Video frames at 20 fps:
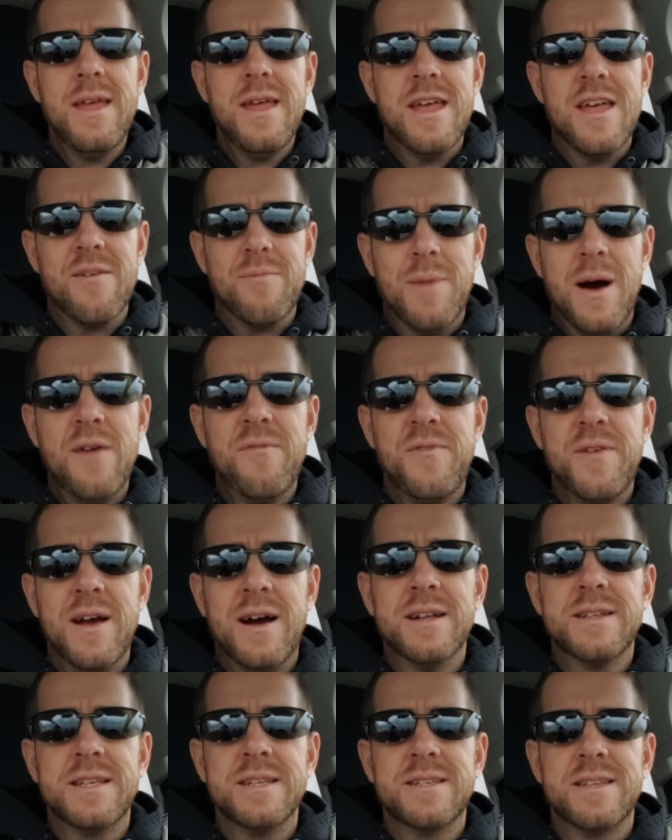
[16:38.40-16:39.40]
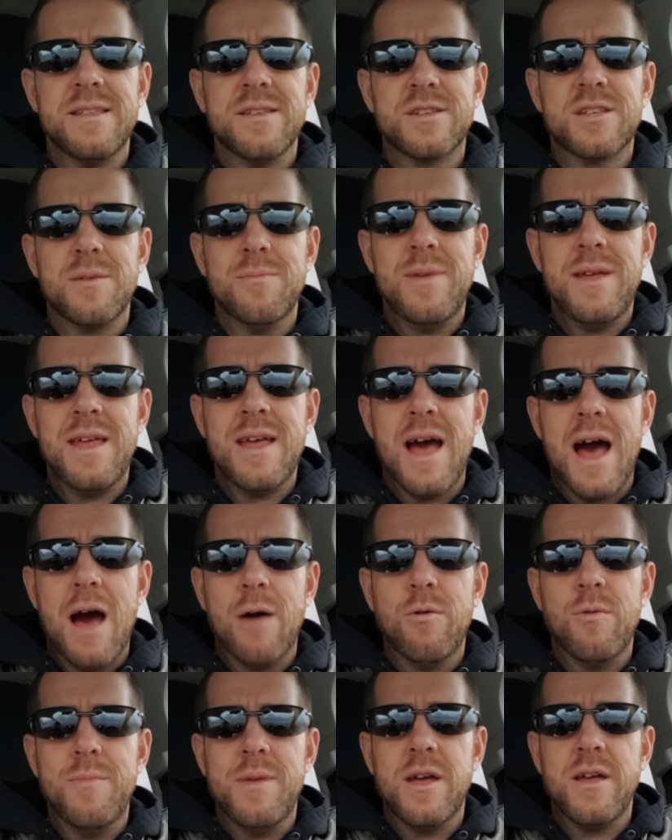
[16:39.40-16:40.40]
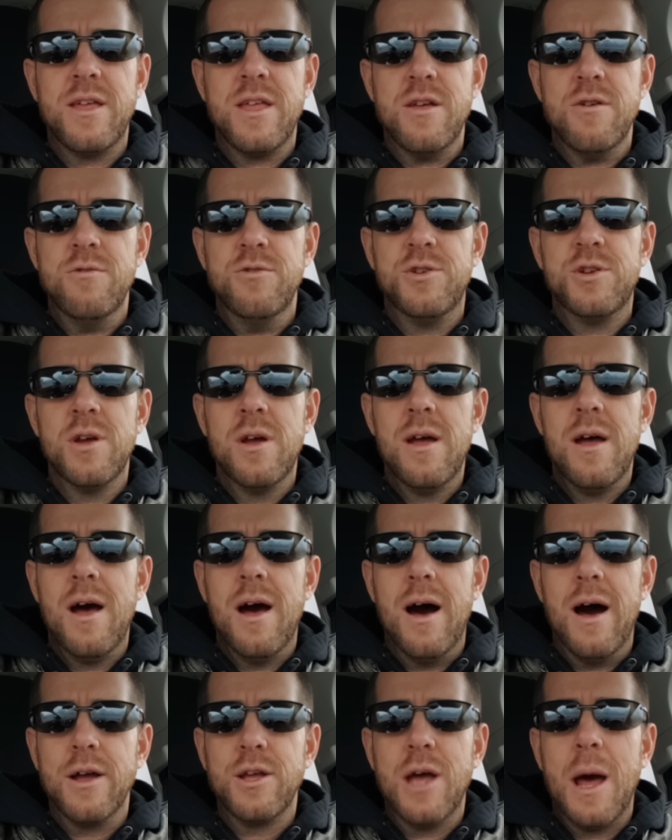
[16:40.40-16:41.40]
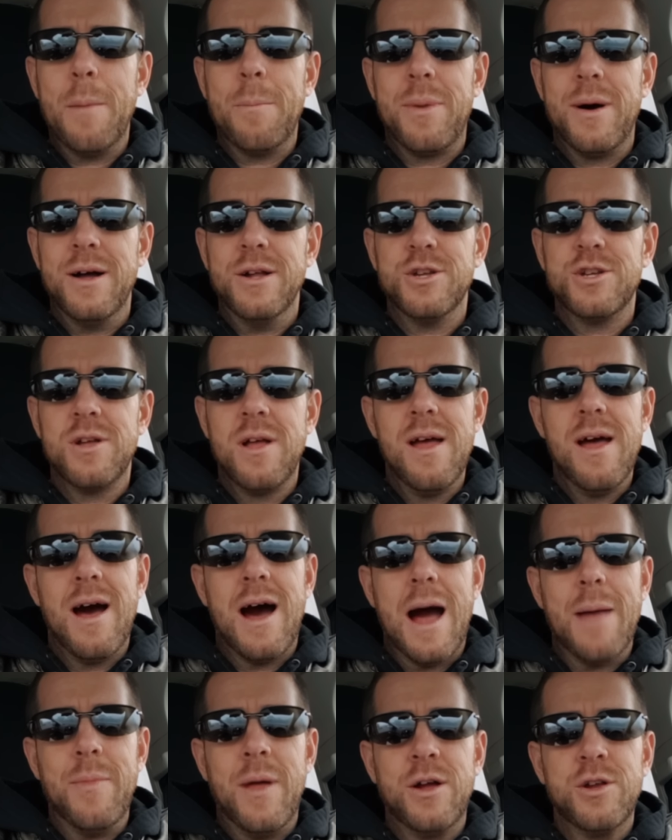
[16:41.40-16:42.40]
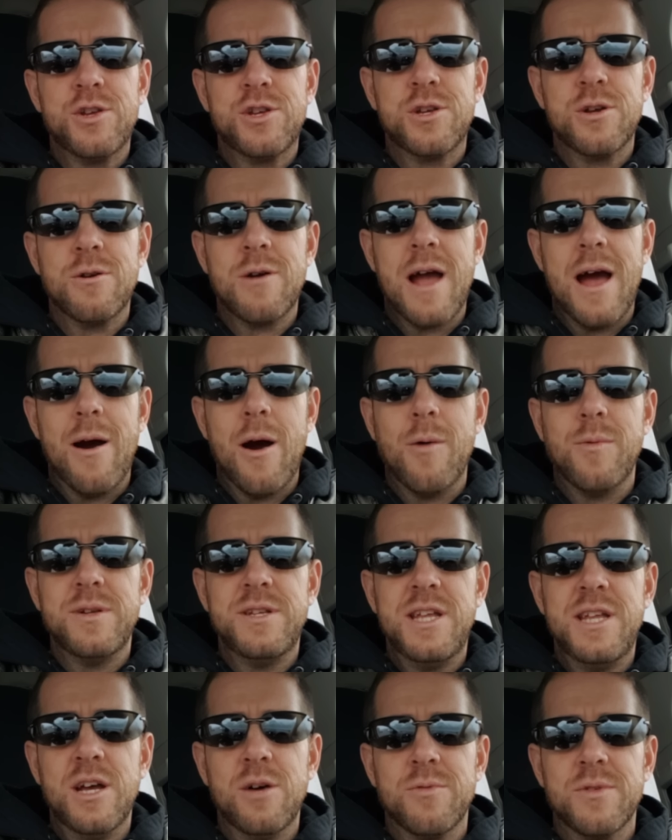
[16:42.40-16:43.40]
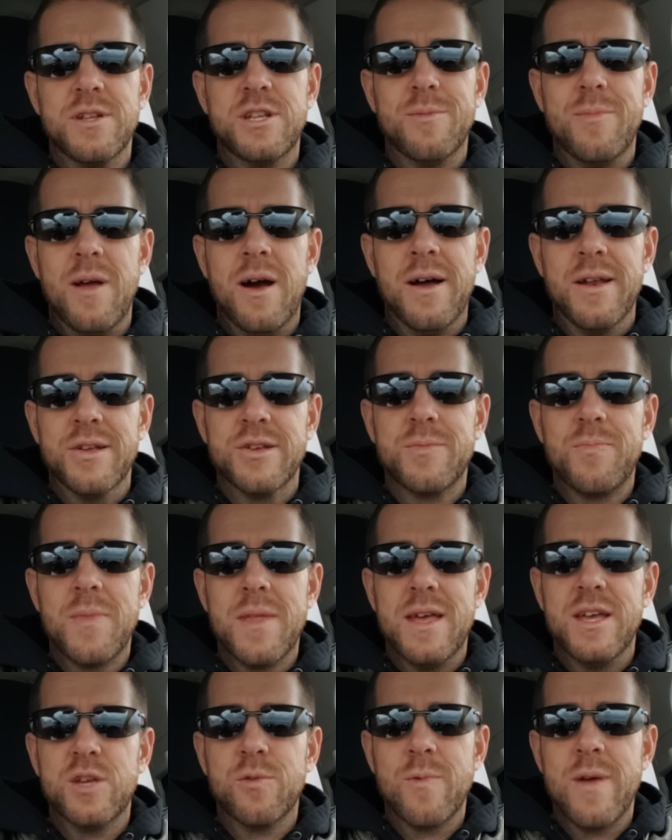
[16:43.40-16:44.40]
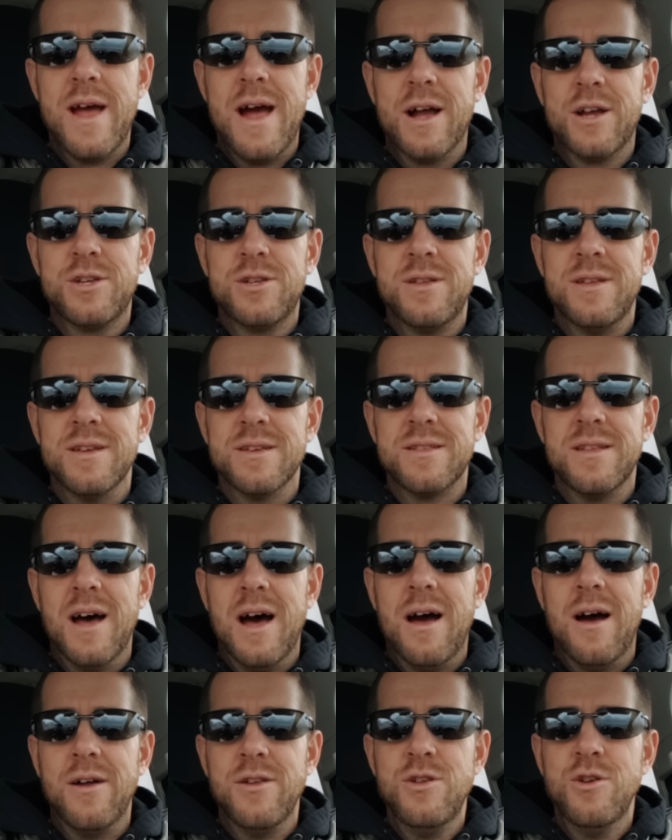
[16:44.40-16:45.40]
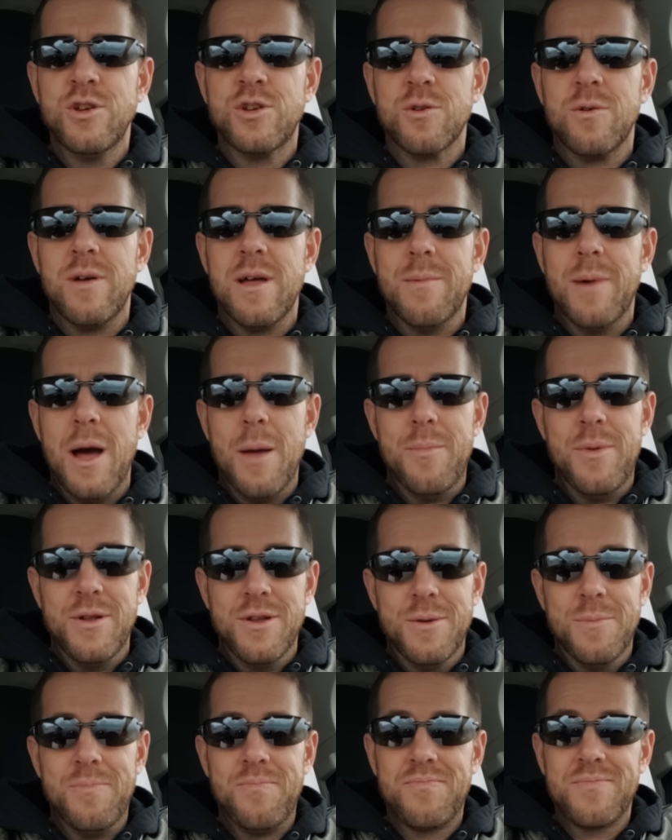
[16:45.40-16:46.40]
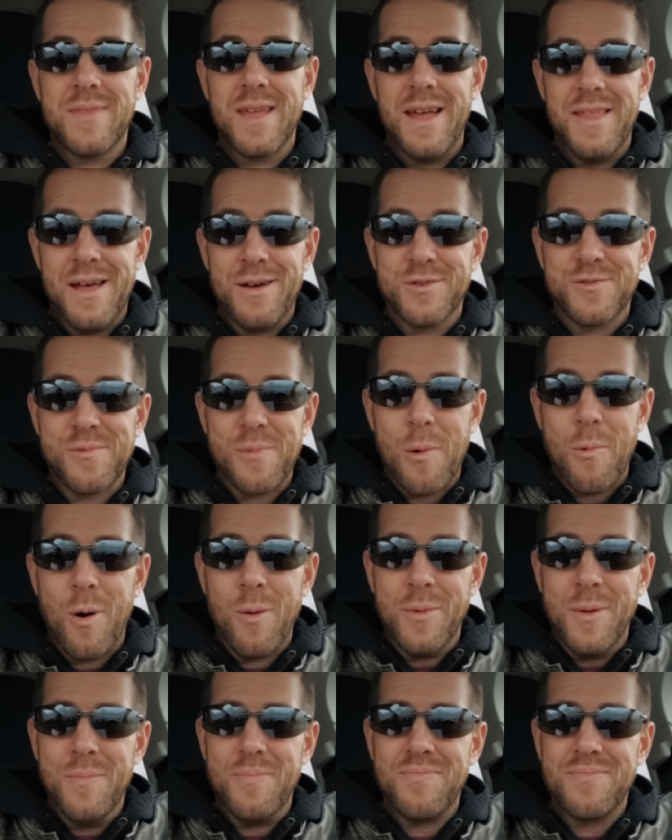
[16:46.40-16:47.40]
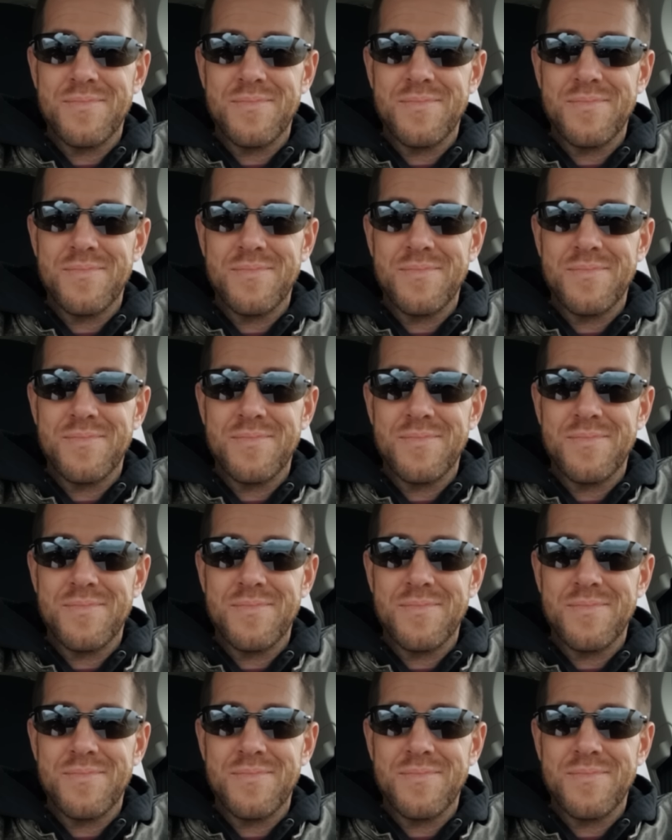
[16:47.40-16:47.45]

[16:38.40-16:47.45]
If my fiance said this to me, I would be a huge uh, gut punch. I'm not sure how I would deal with it, to be honest. His reaction is not unusual, in my opinion. And that was from a woman.